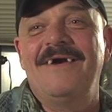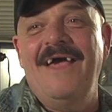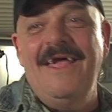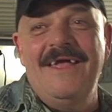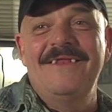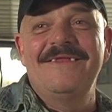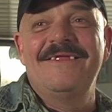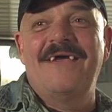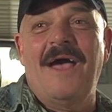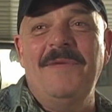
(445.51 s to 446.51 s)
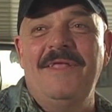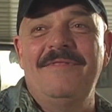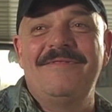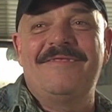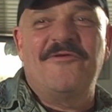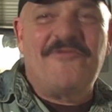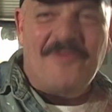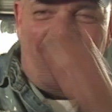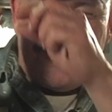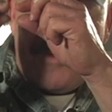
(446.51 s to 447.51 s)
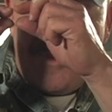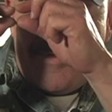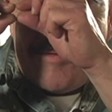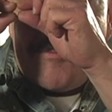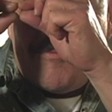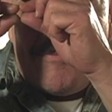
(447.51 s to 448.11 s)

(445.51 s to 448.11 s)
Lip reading: and I mean, the joints were this,